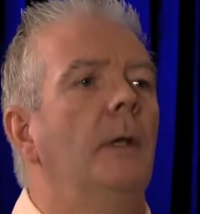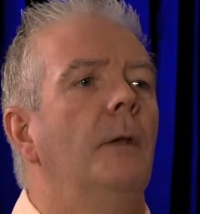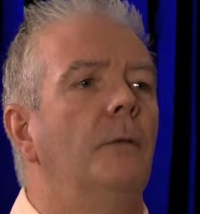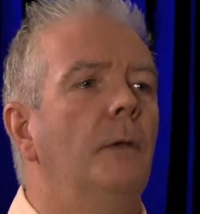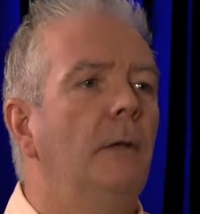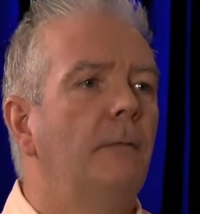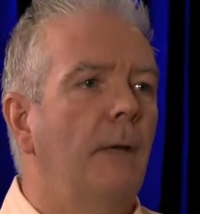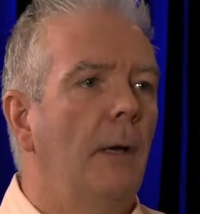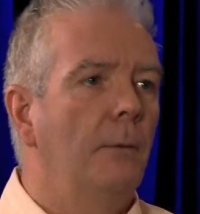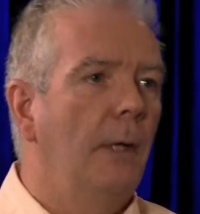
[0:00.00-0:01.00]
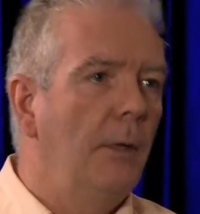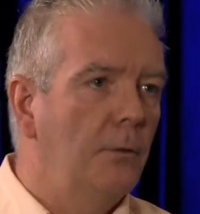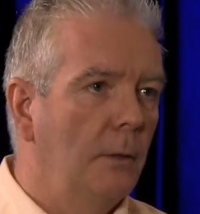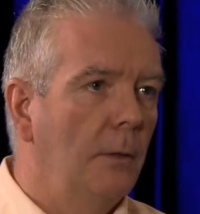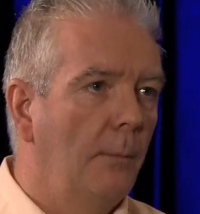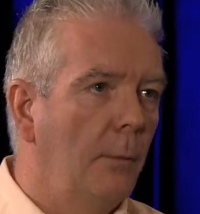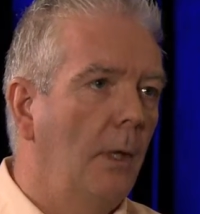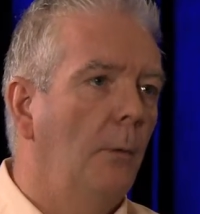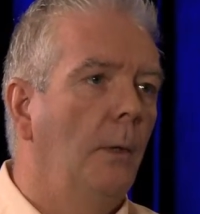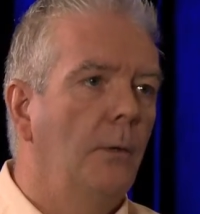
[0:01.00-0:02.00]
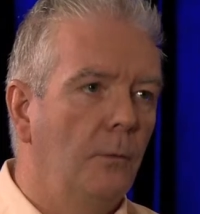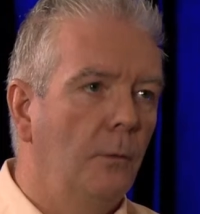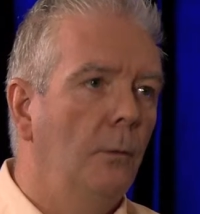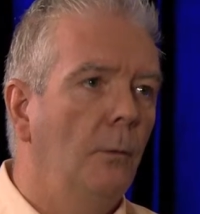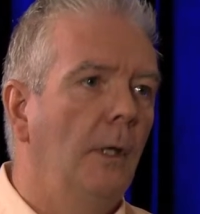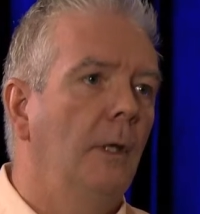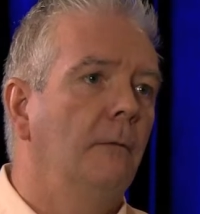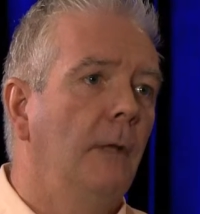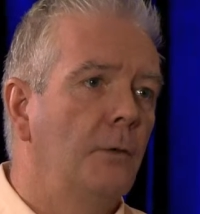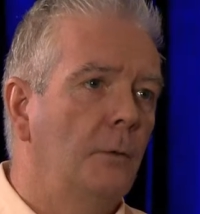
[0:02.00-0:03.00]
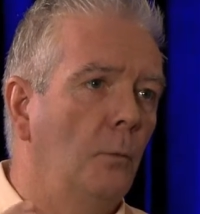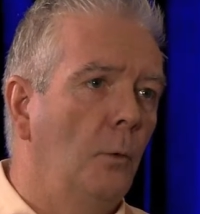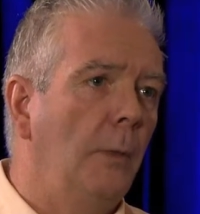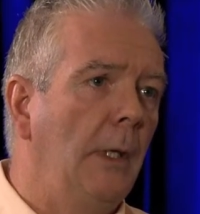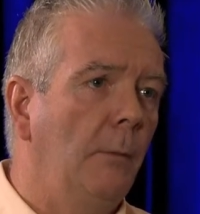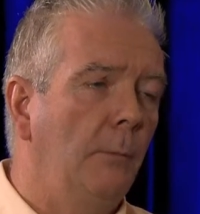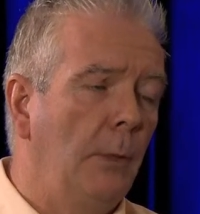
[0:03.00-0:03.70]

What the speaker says: is the foundation upon which new innovation will be